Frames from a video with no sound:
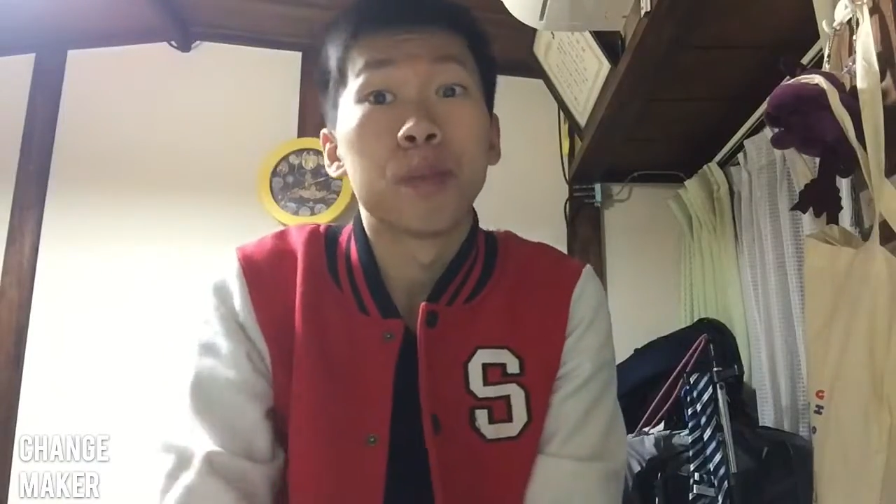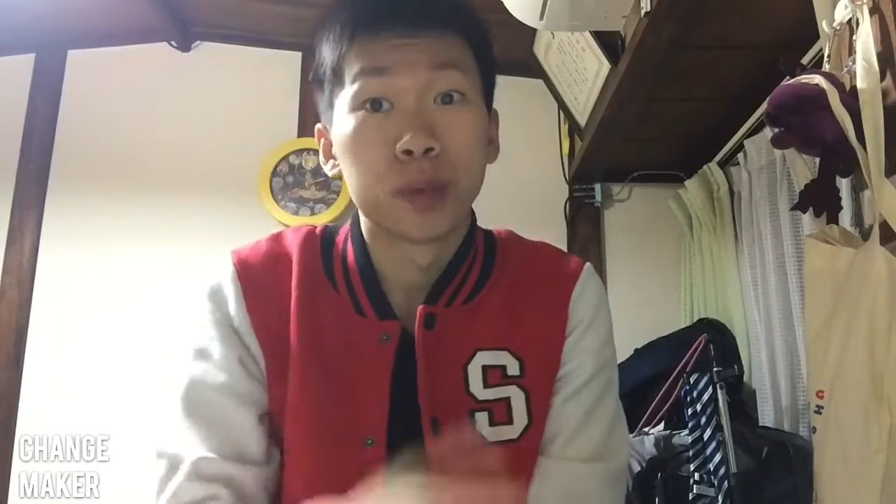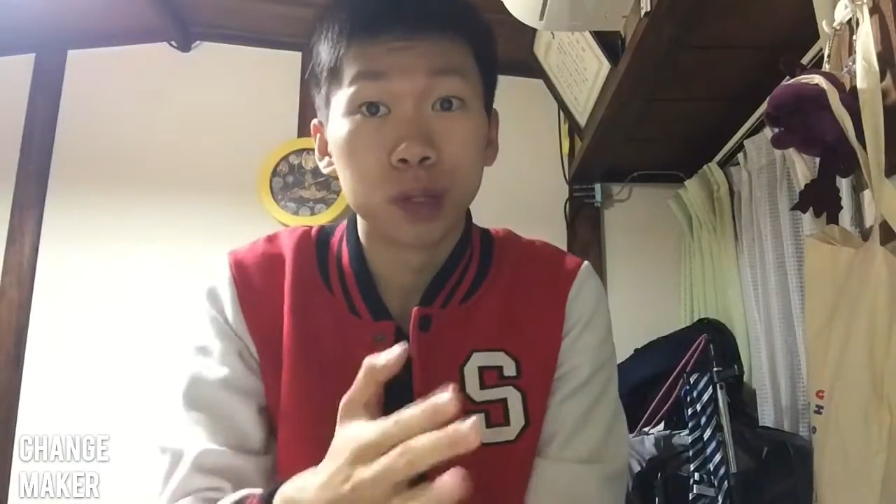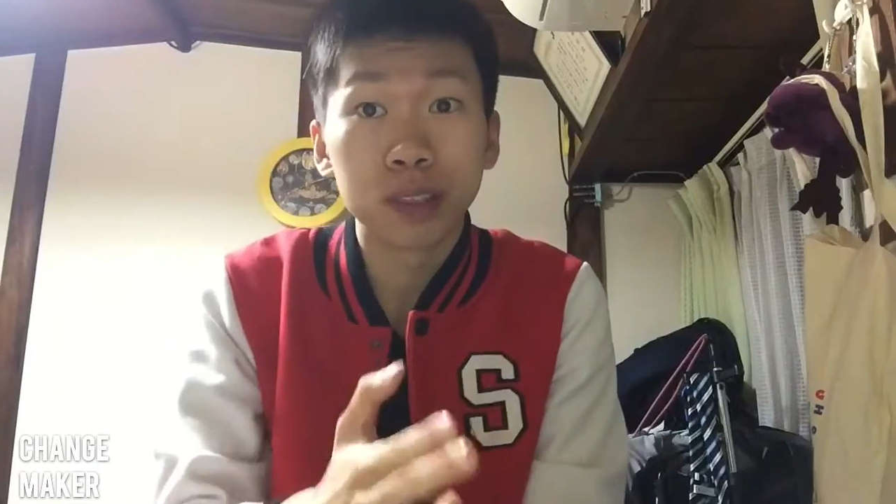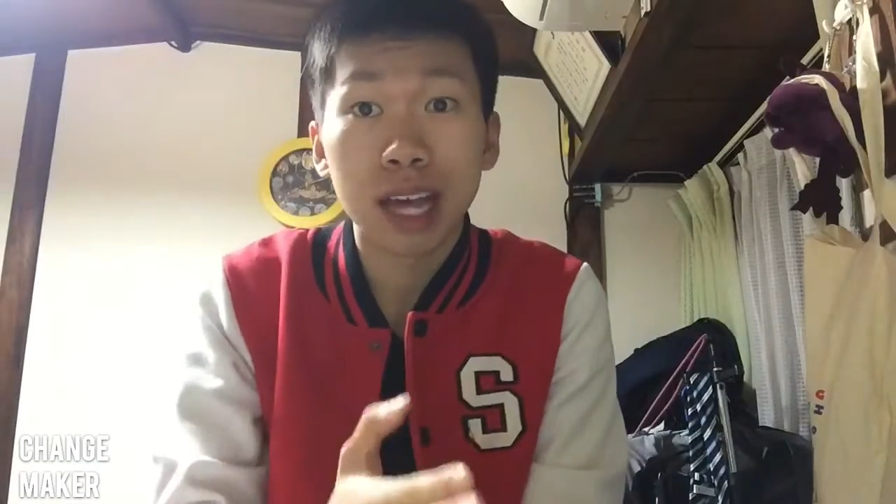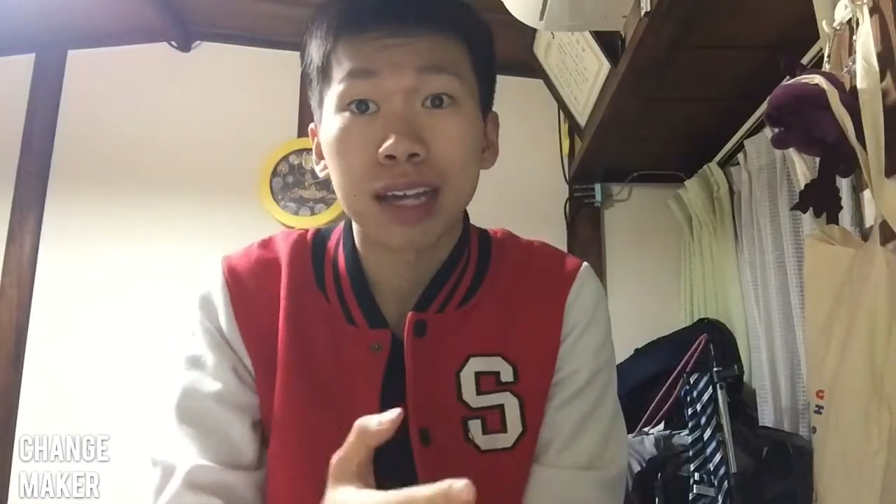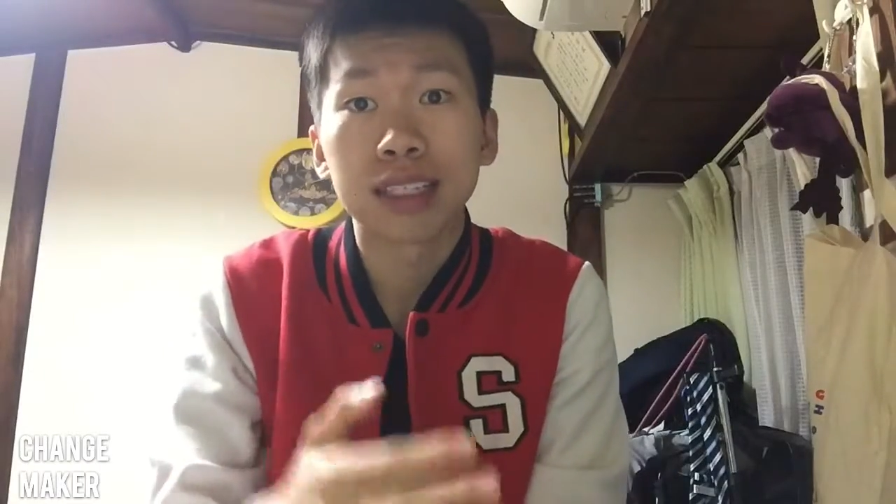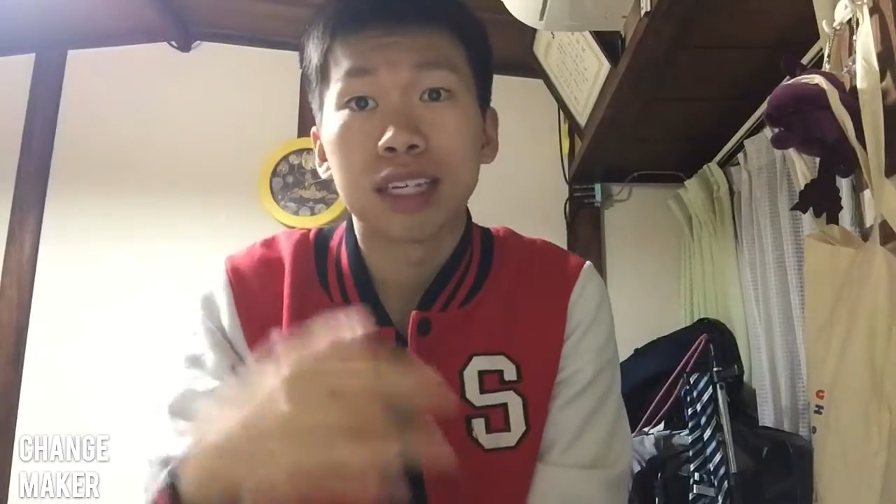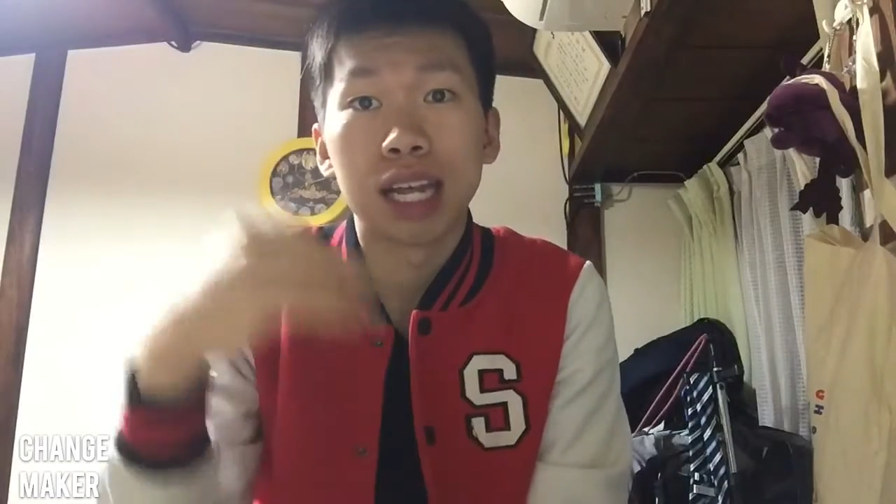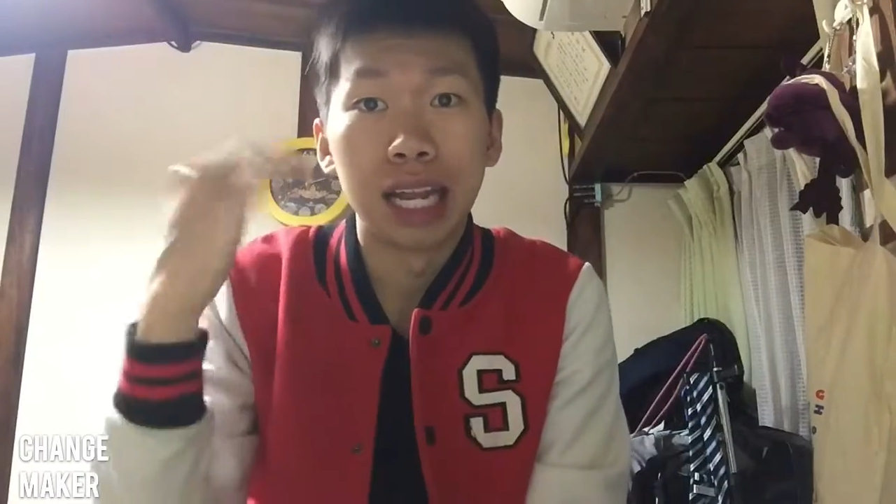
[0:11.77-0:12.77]

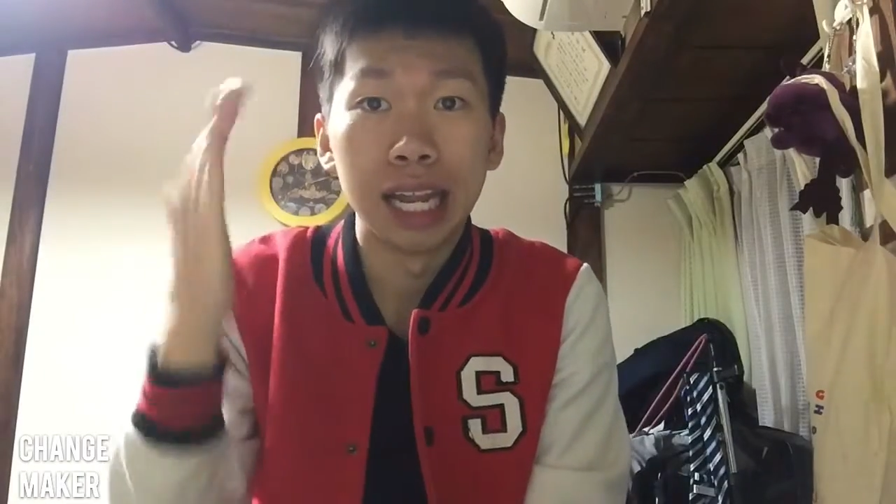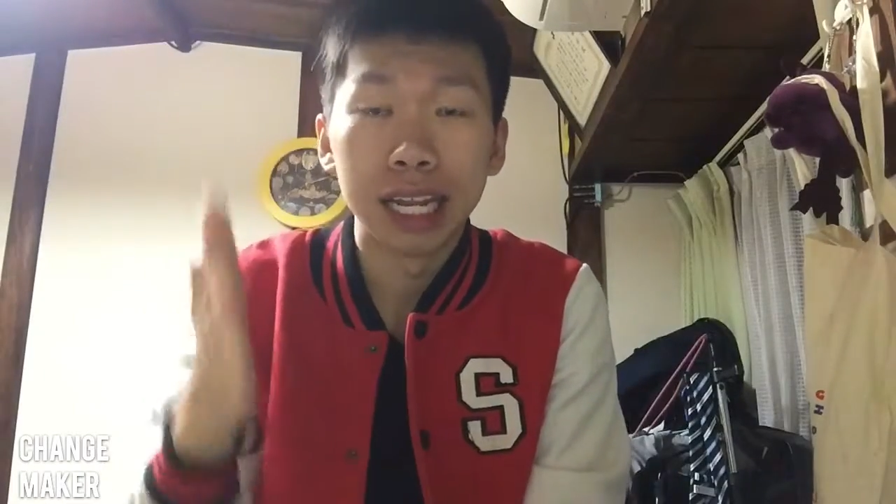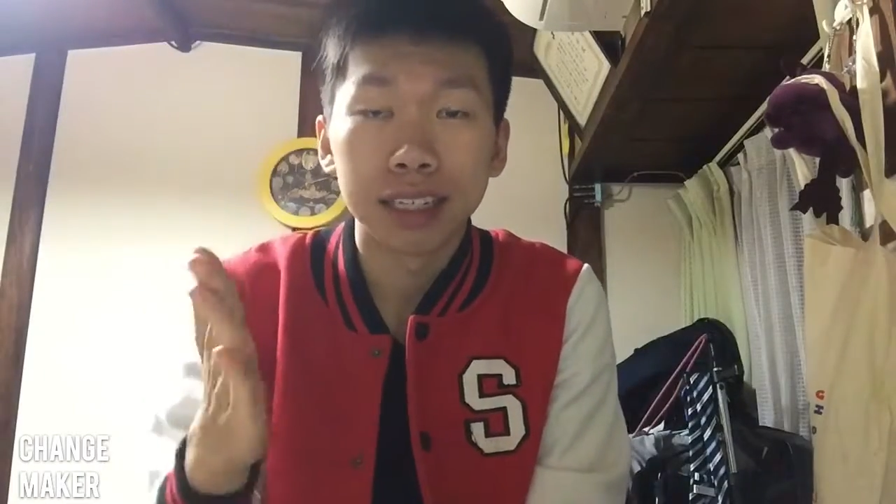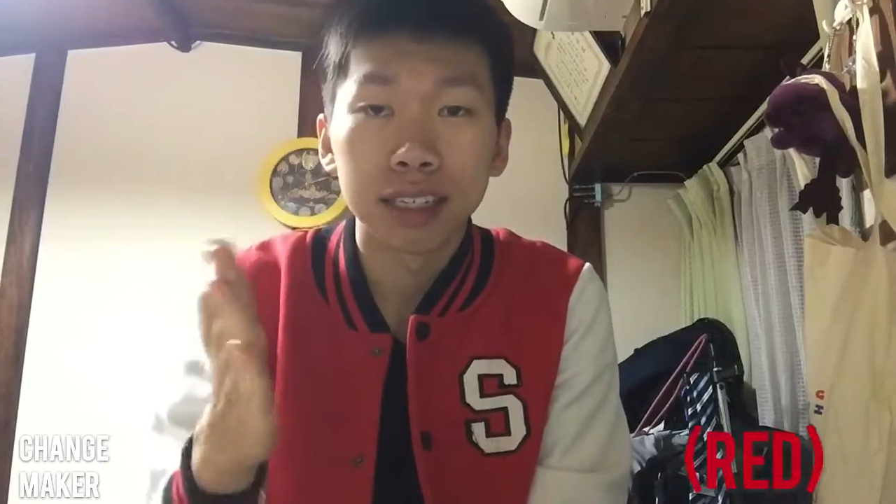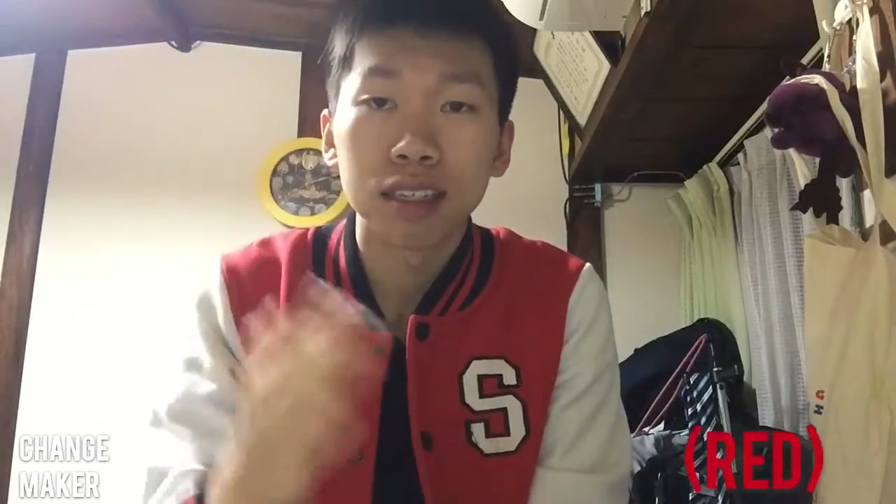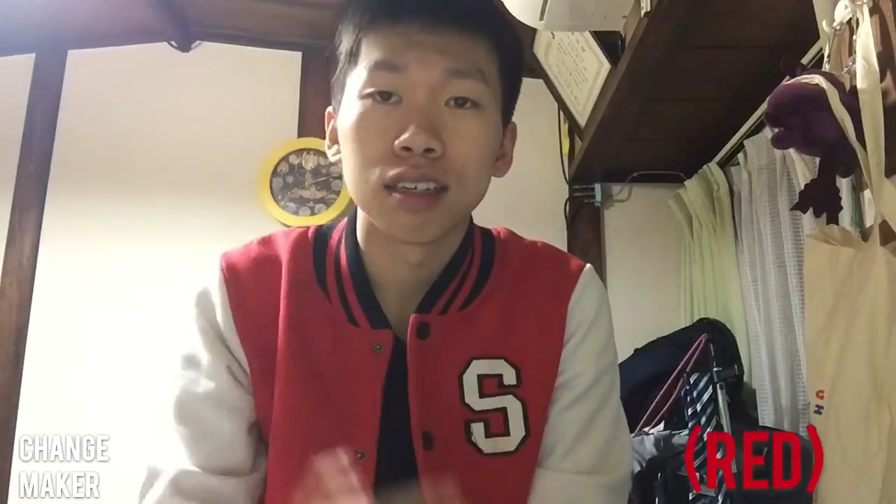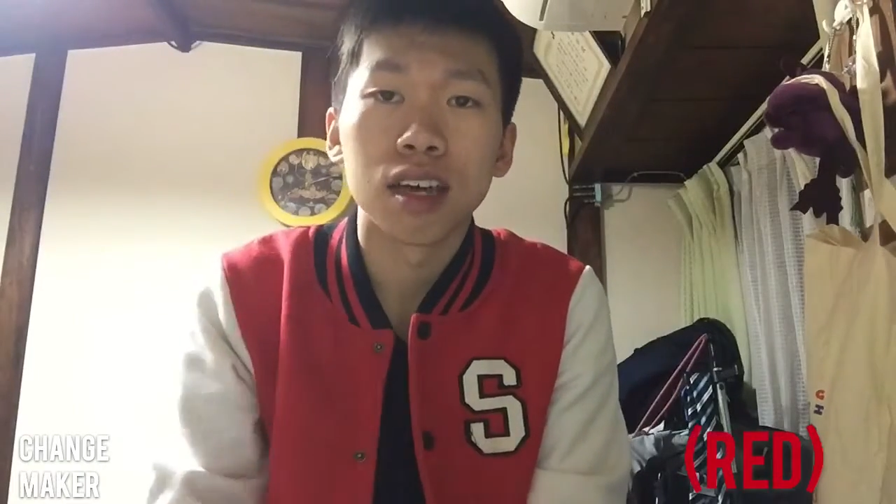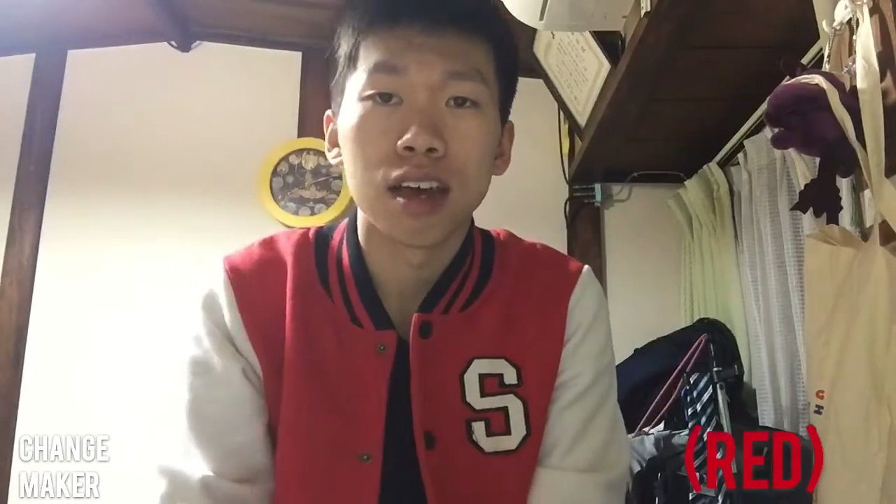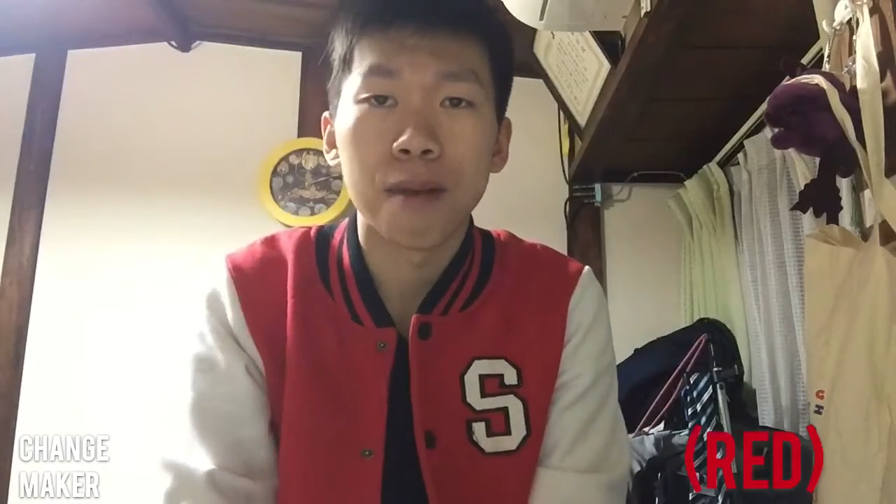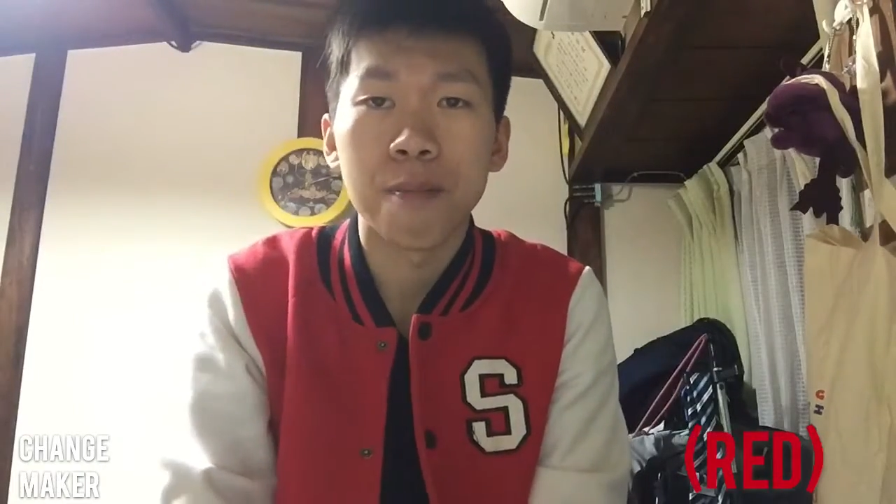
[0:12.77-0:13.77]
product Red.
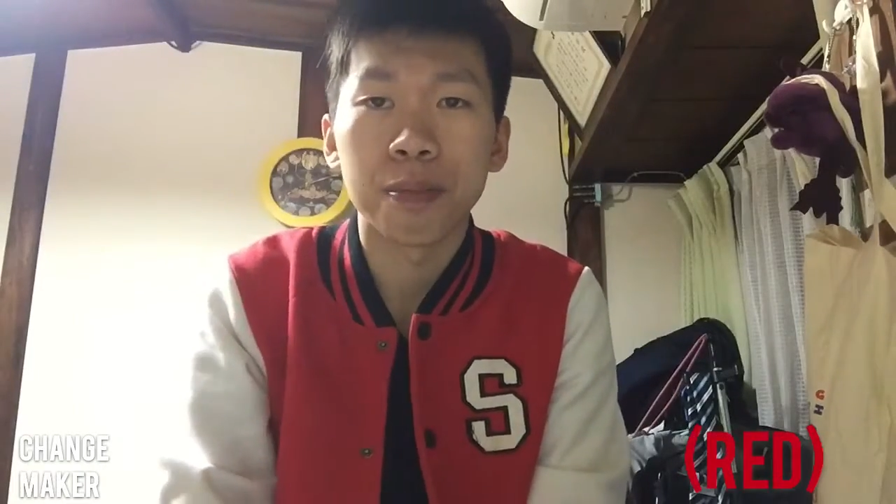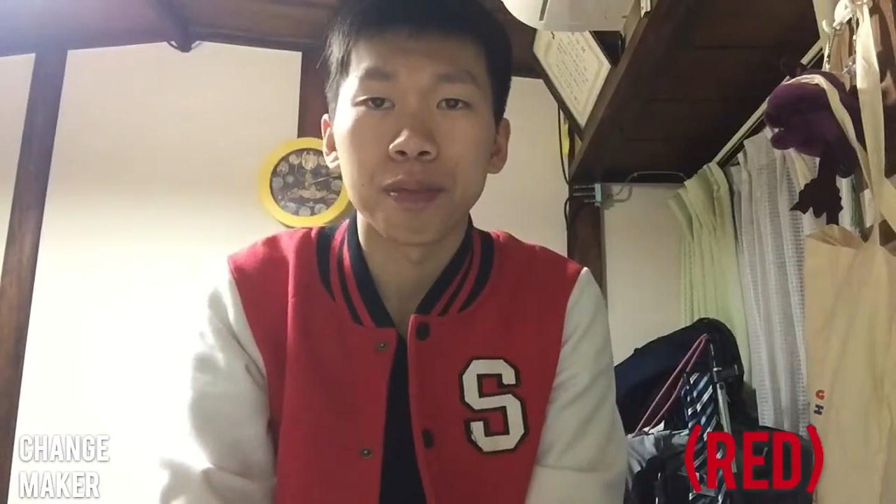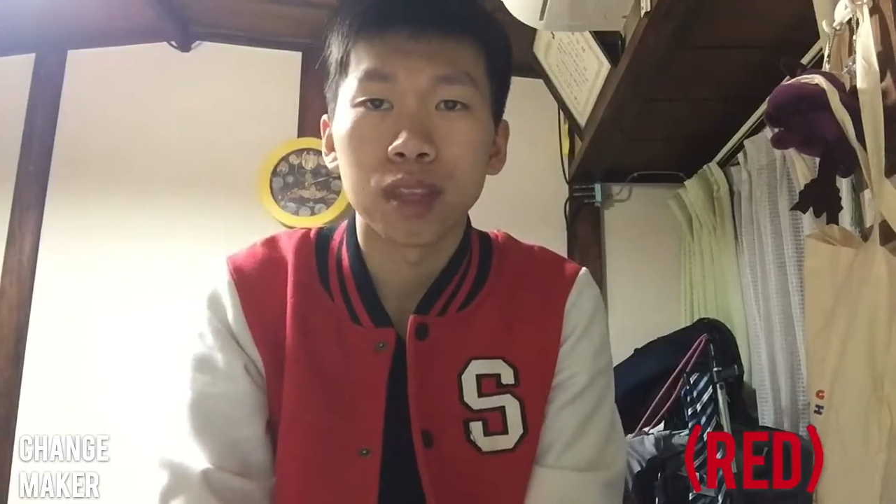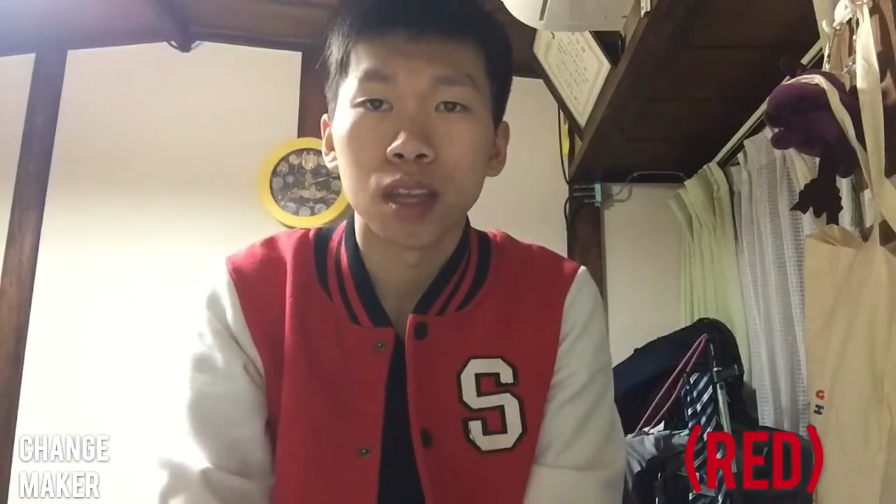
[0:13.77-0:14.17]
Um,